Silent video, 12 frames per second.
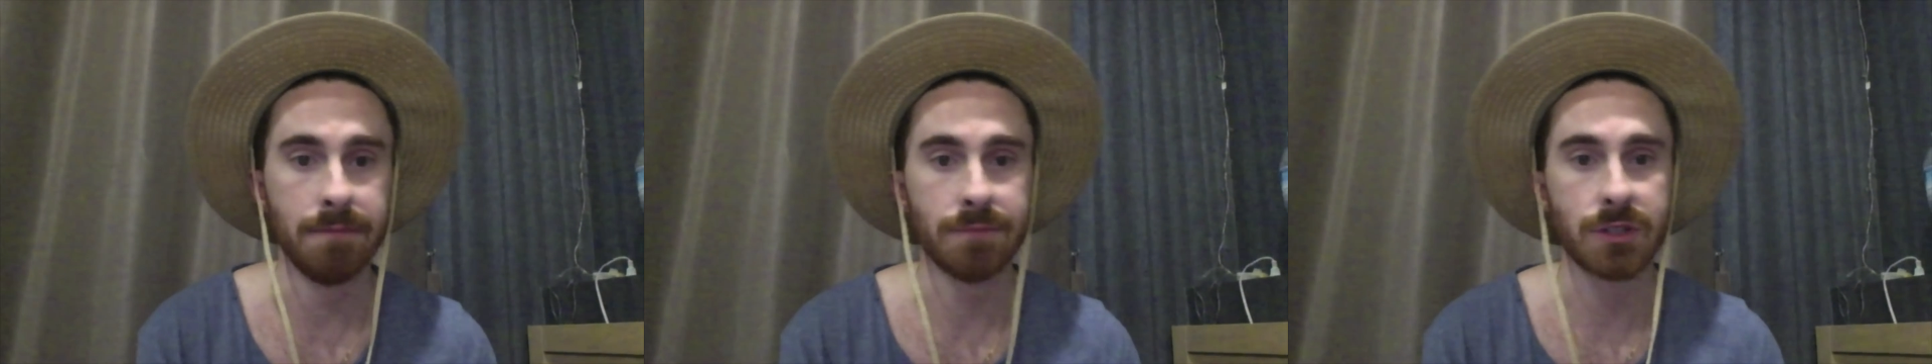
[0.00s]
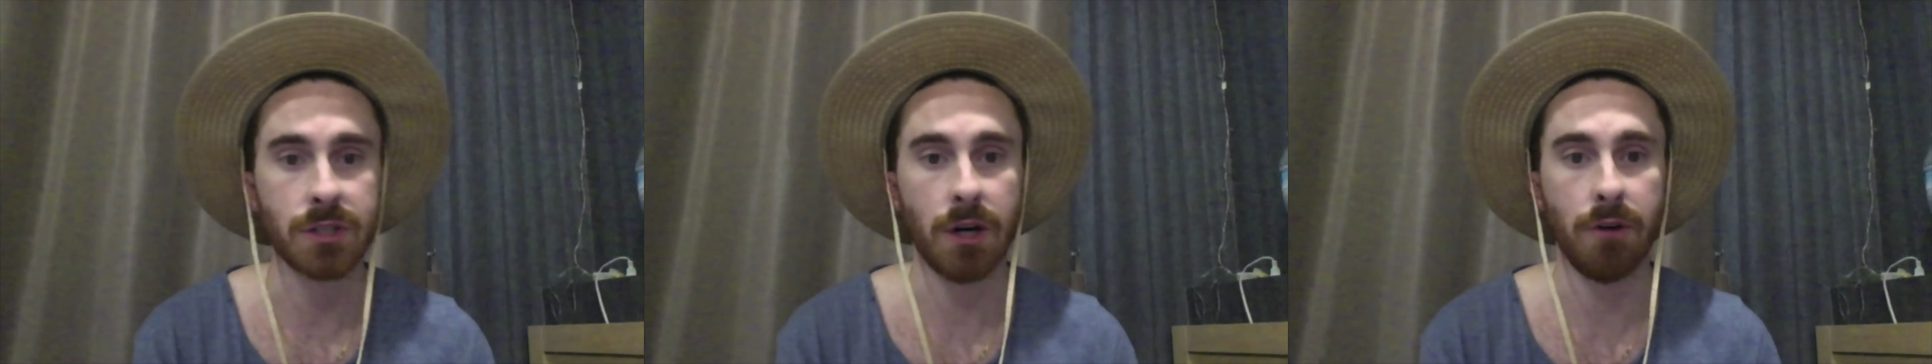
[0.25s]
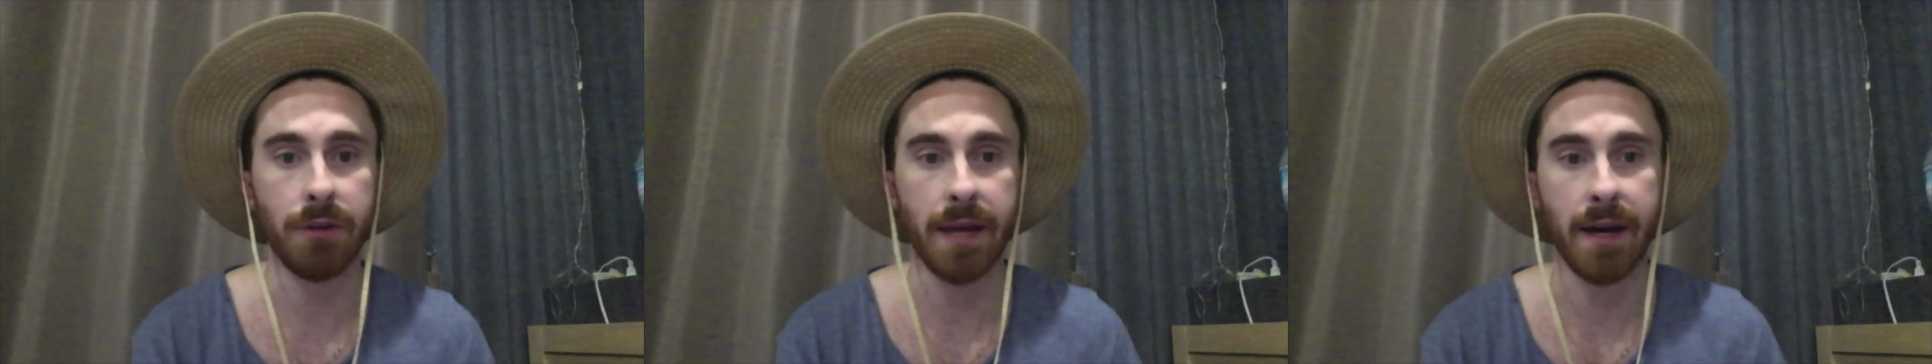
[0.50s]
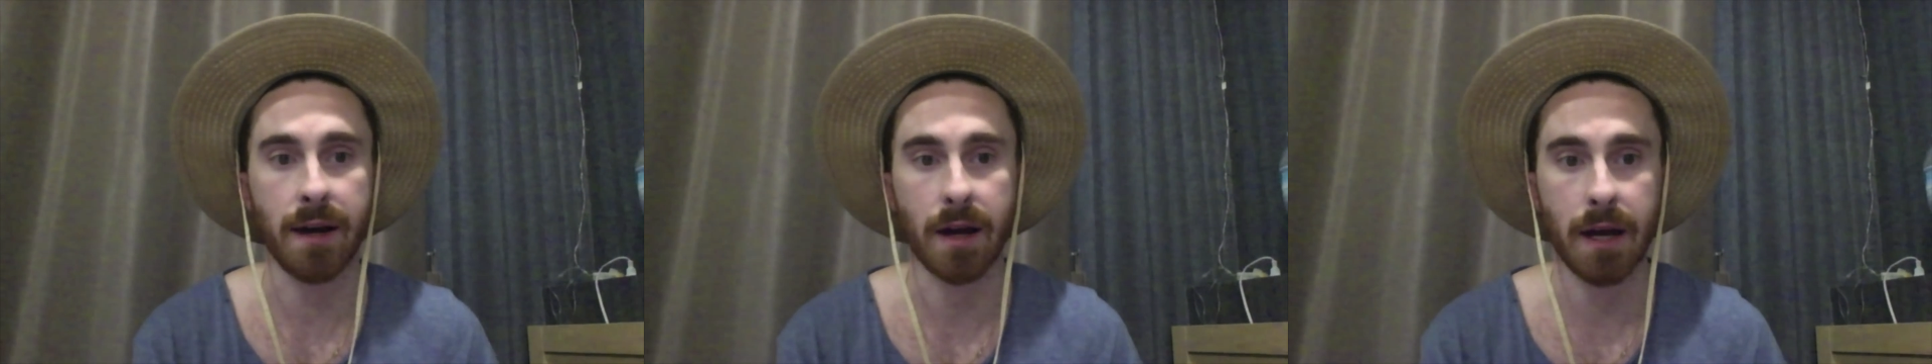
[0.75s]
So
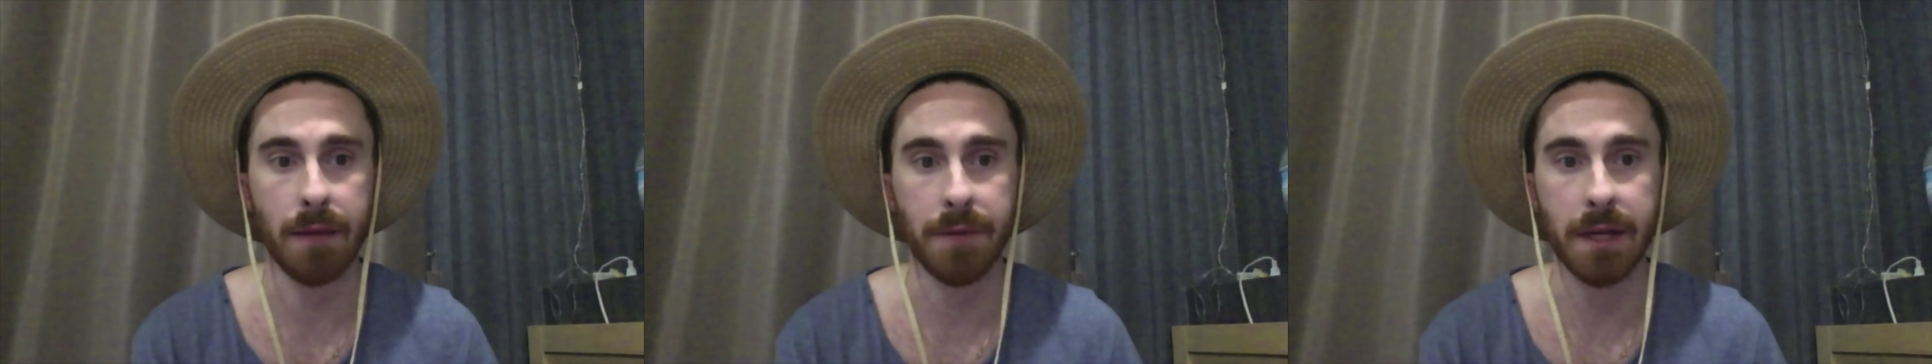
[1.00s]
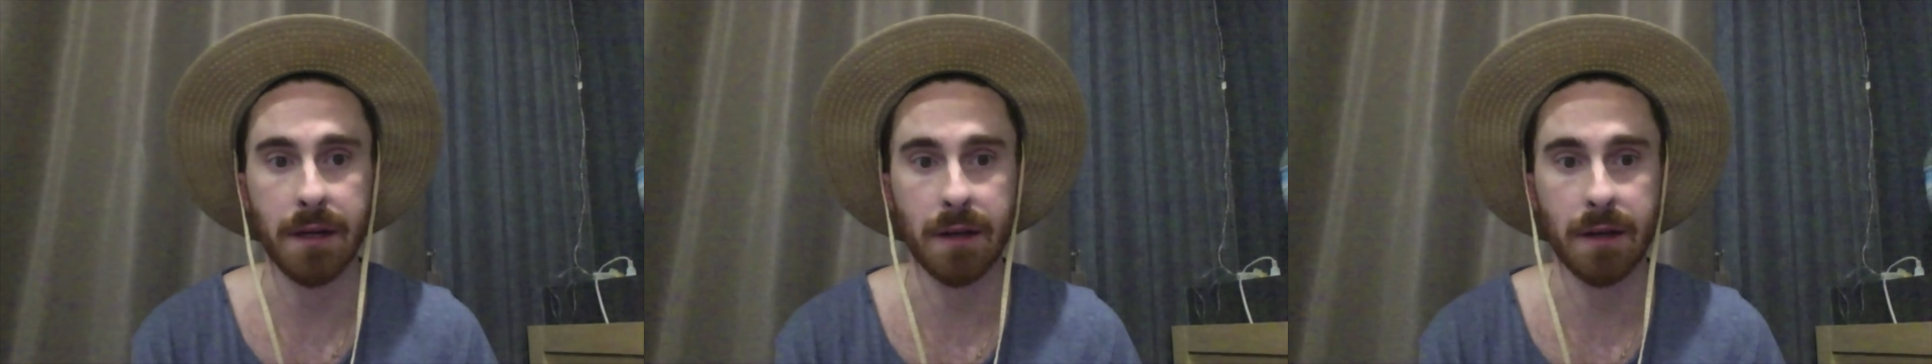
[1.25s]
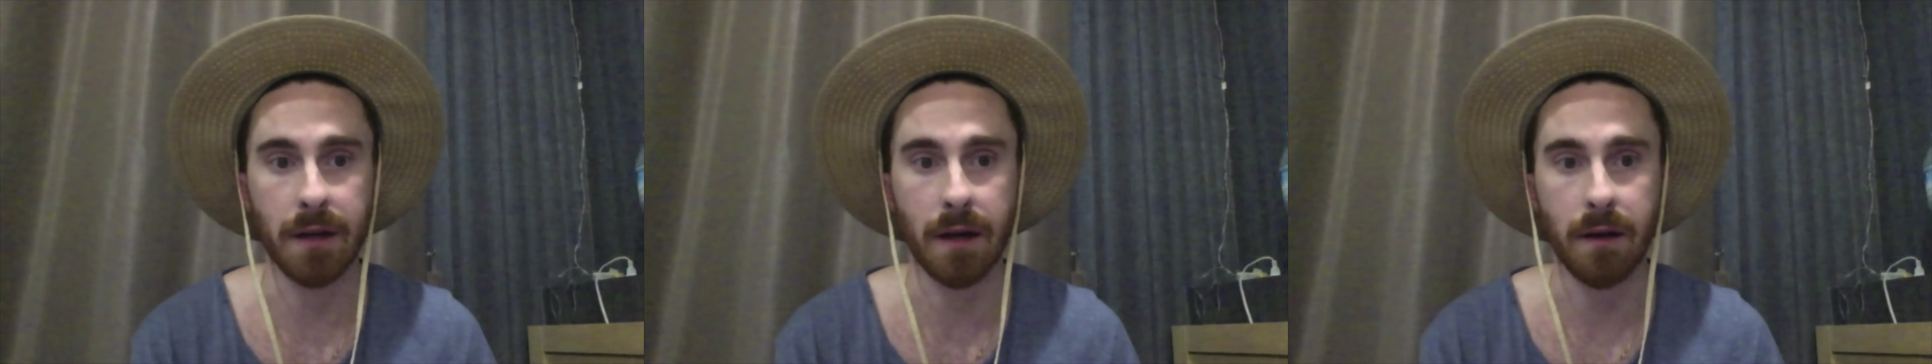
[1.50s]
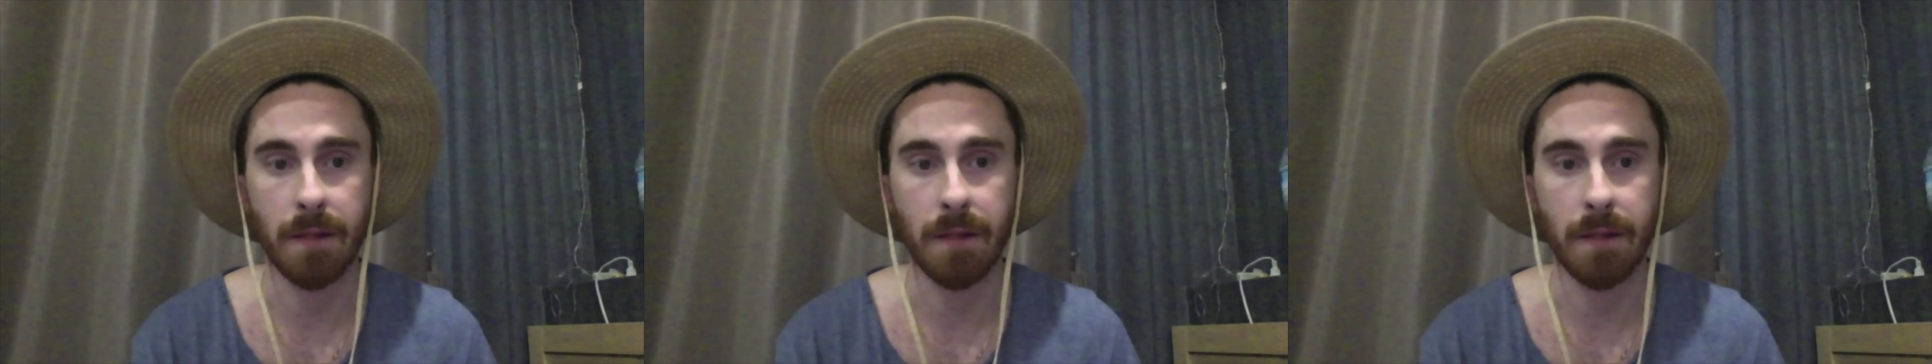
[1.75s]
yeah, I mean, I